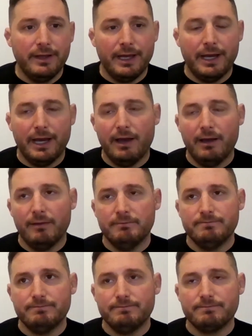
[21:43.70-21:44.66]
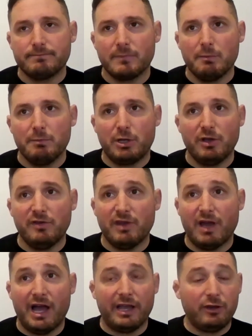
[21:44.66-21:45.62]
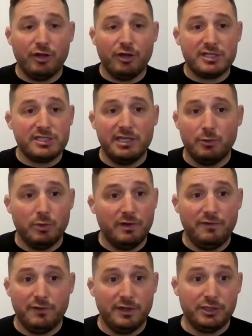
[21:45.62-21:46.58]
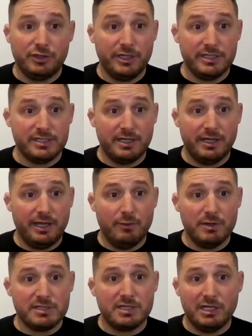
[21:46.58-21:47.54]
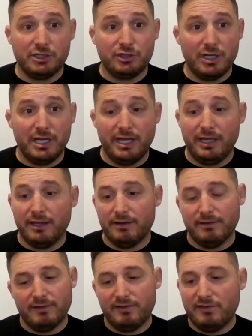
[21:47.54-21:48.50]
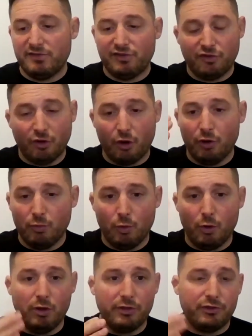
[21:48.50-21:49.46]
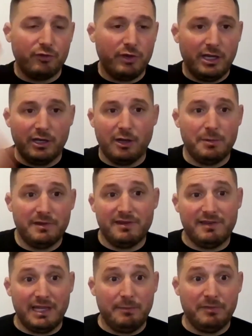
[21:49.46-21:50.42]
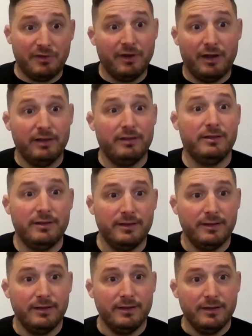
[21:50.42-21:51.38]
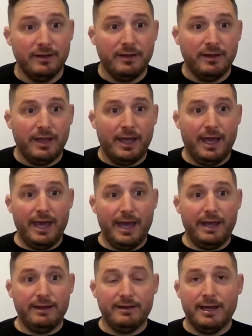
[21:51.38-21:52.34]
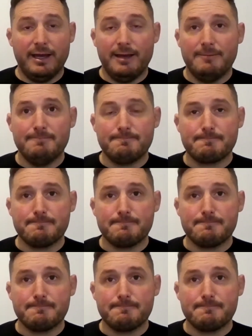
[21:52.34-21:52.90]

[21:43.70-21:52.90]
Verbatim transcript: Um, because I could not see the wood for the trees. It was literally stone wall, three kilometer deep, the Nile. And um,